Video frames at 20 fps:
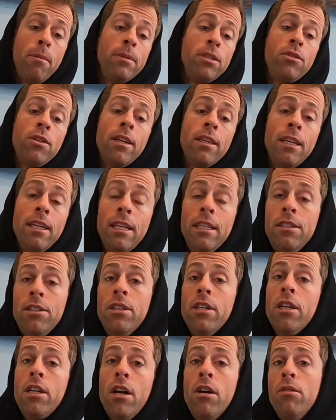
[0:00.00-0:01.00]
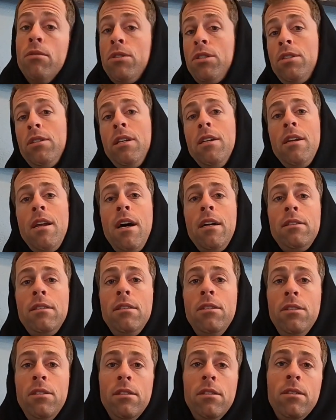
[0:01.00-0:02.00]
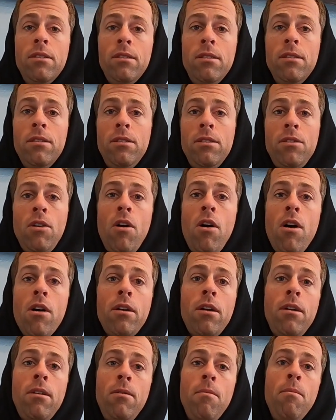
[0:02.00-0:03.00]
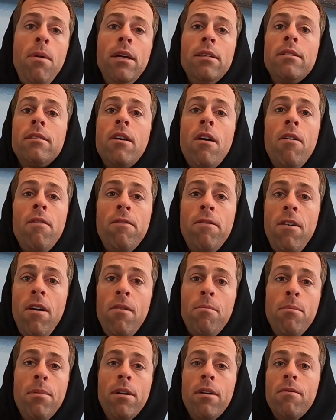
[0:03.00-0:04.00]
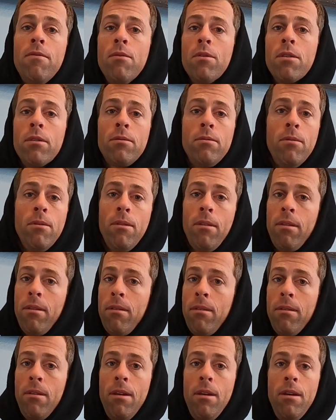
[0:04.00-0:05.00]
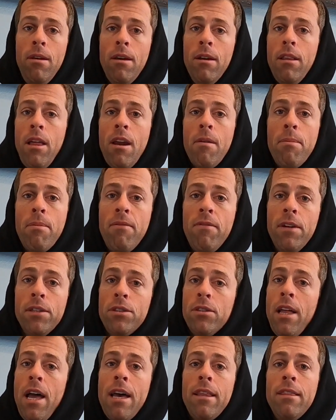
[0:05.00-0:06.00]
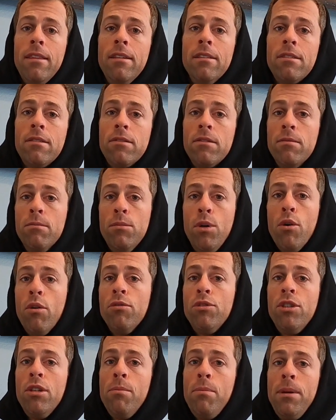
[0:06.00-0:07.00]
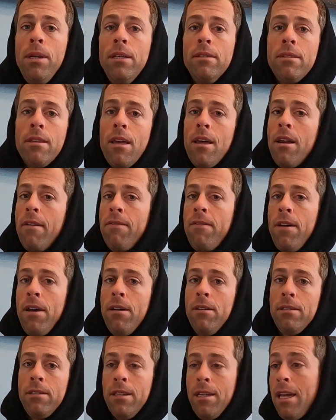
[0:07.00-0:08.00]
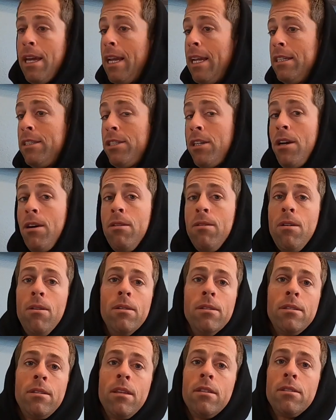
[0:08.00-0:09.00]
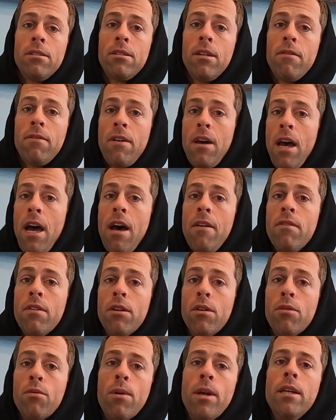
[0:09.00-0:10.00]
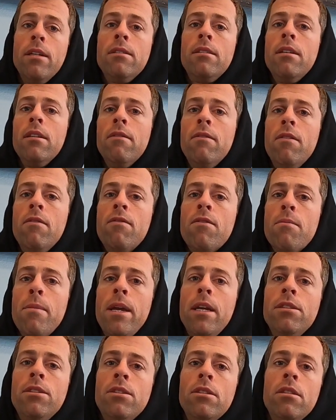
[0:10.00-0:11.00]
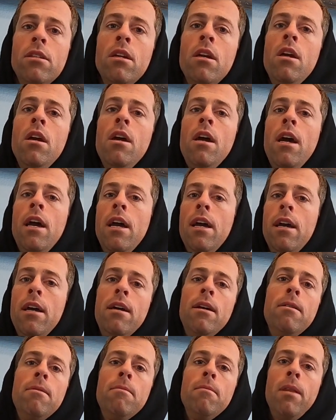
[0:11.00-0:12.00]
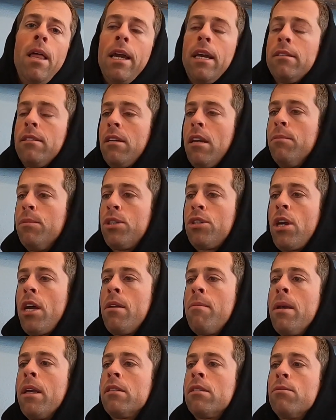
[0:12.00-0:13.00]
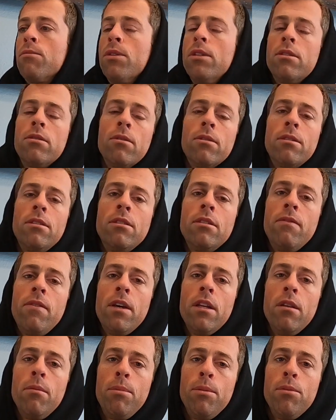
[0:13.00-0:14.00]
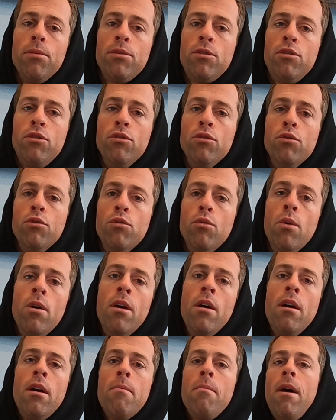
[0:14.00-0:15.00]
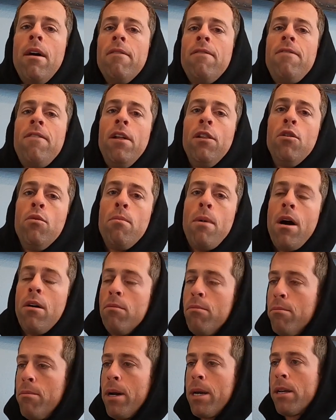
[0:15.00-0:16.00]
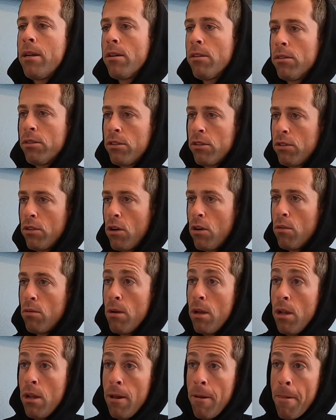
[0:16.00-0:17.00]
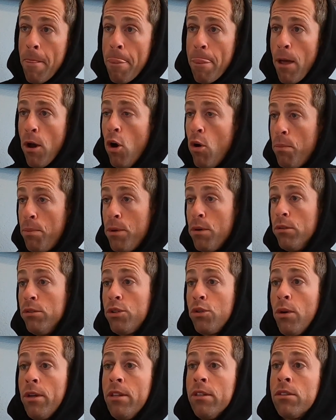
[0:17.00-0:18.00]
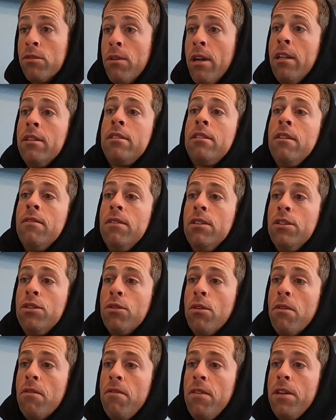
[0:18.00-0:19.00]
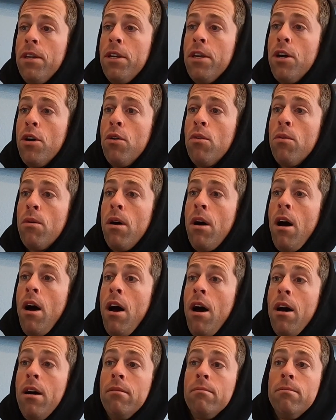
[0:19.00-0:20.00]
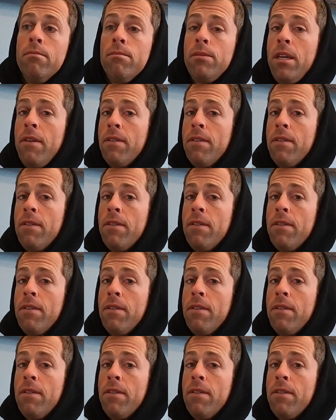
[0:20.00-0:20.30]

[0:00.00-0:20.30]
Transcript: I'm a strength and conditioning coach, and not to just talk myself up, but I've worked with a lot of professional athletes, from MotoGP to the NFL to the NHL, all this other stuff. I have a great deal of information, and like I said, I'm just trying to make some resources available to my fellow mountain bikers. So I hope you enjoyed this relatively short video.